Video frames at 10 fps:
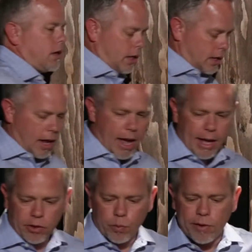And
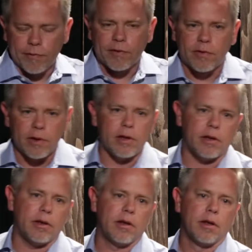as we've
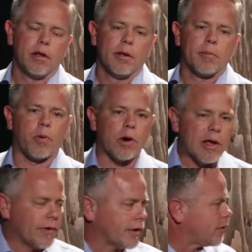seen
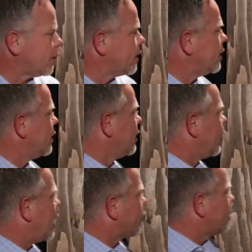previously,
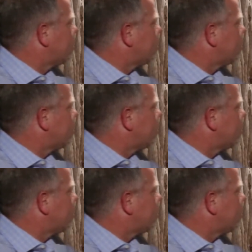as we